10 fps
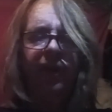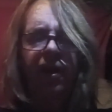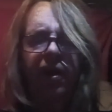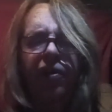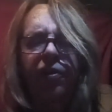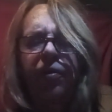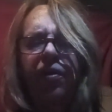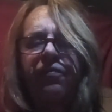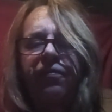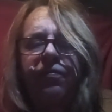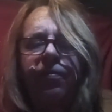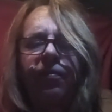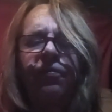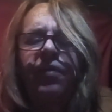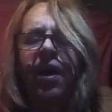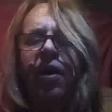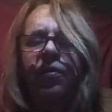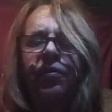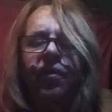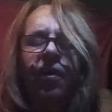Through the
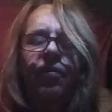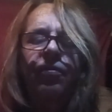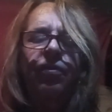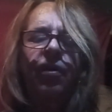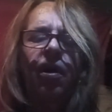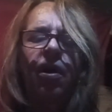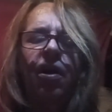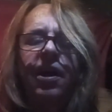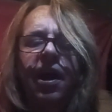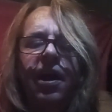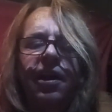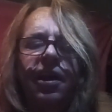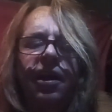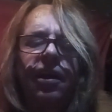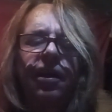vales of Arcady,